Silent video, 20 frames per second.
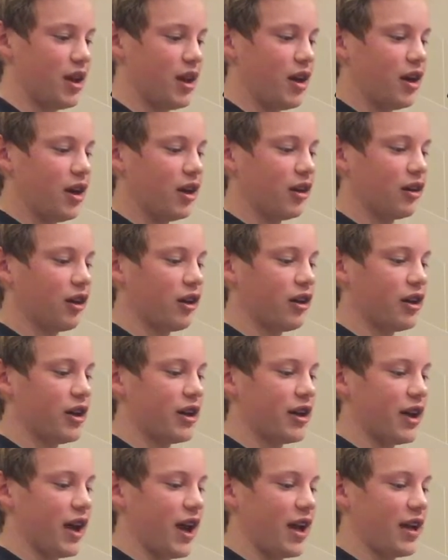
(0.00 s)

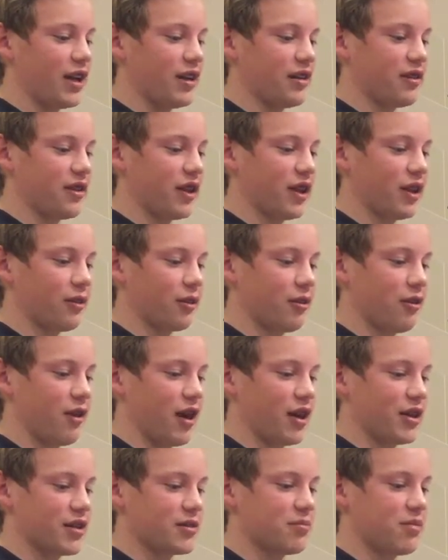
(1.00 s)
Learning anything
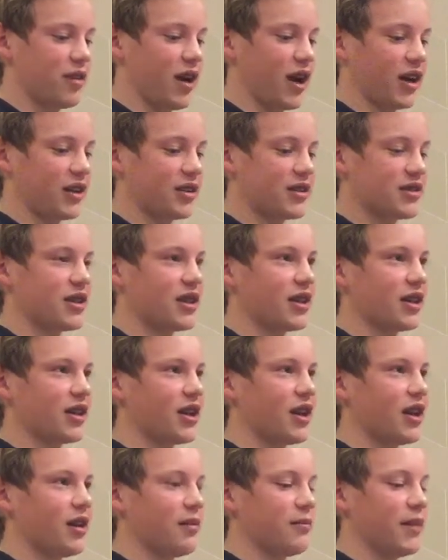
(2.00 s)
requires
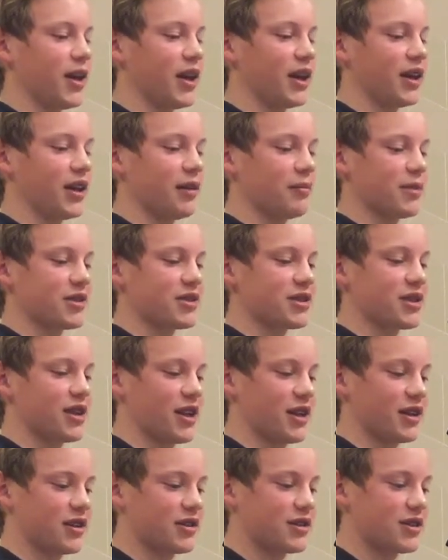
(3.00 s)
practicing and making
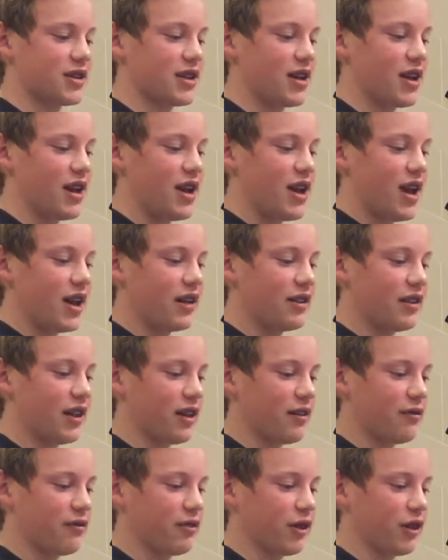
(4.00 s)
mistakes, and
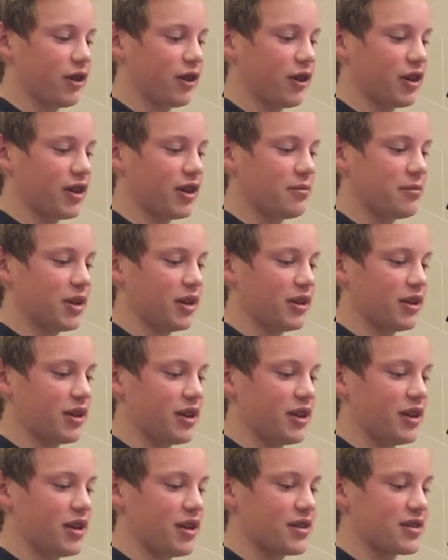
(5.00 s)
therefore
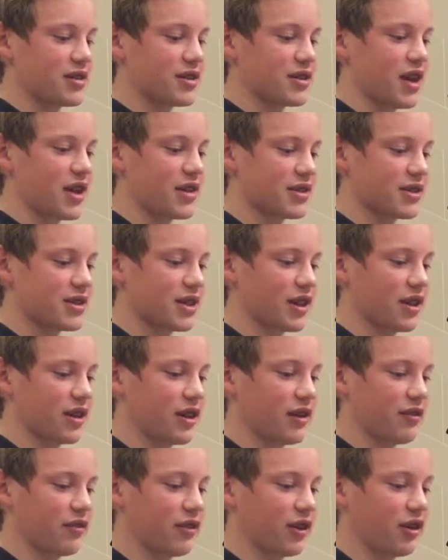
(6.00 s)
humility is
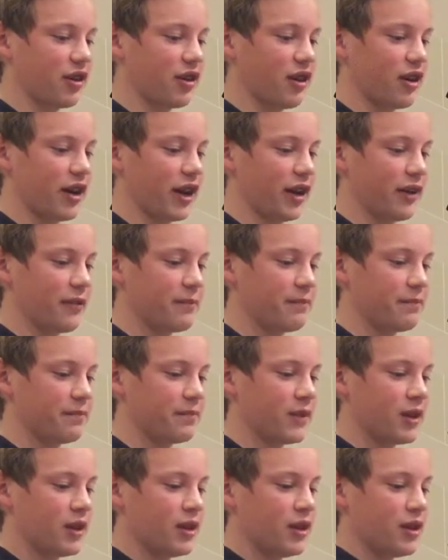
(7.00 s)
necessary for learning.
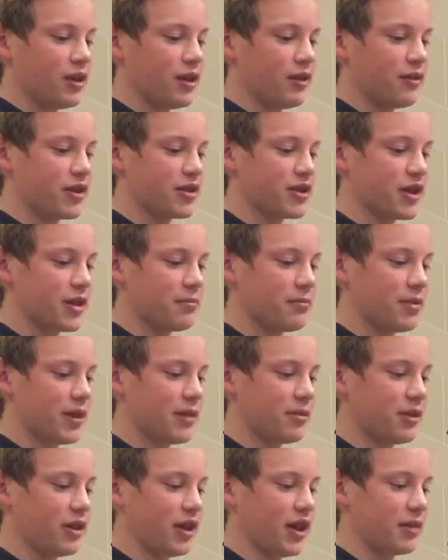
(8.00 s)
For some
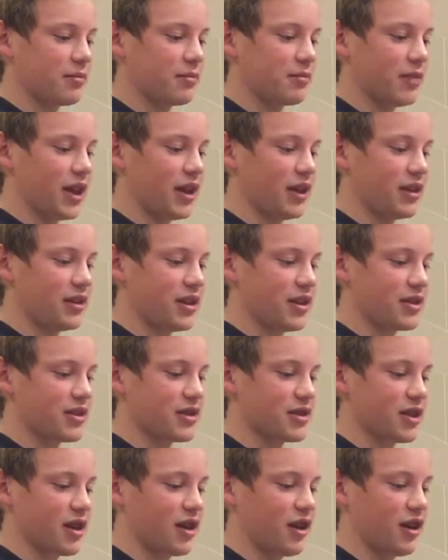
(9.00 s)
people like me, this
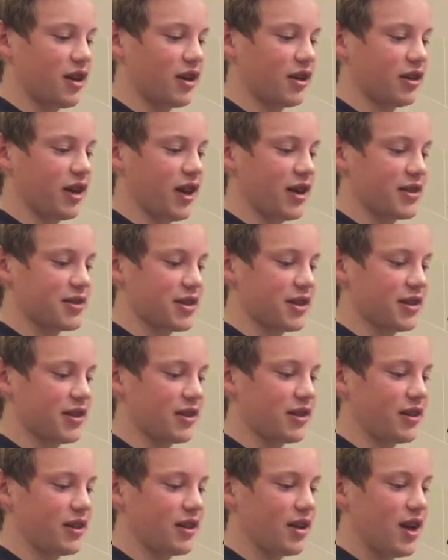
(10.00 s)
is a hard lesson.
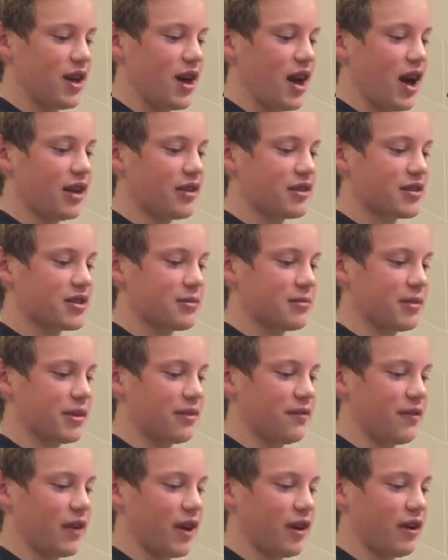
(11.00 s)
I used to
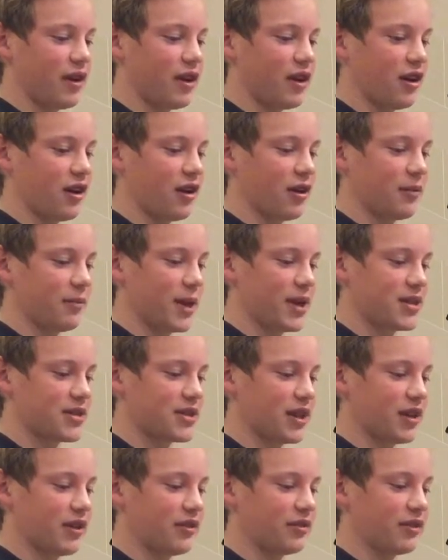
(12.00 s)
be very hard on
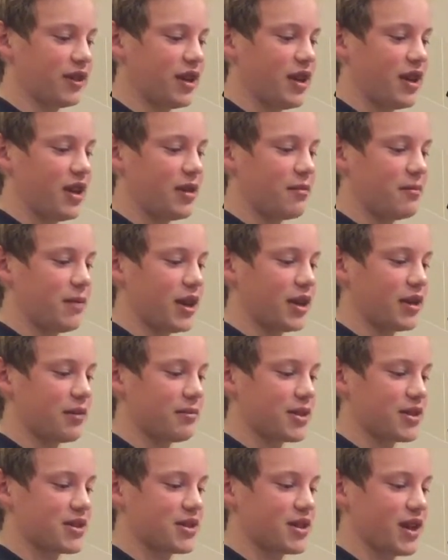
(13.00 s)
myself, and making a
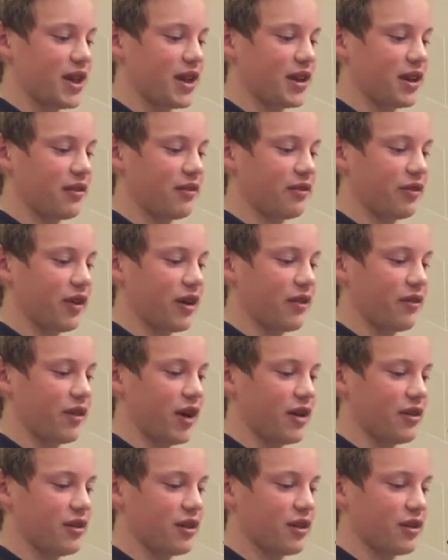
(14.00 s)
mistake in front of
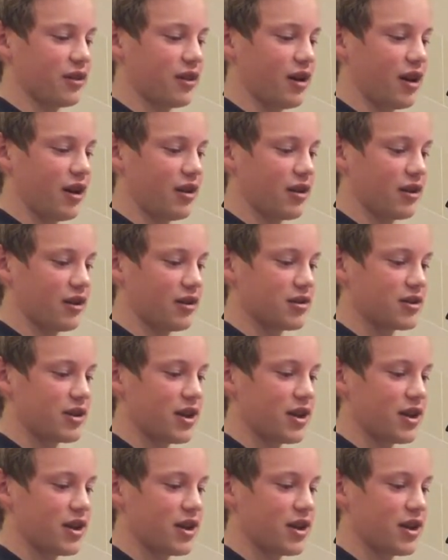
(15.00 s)
others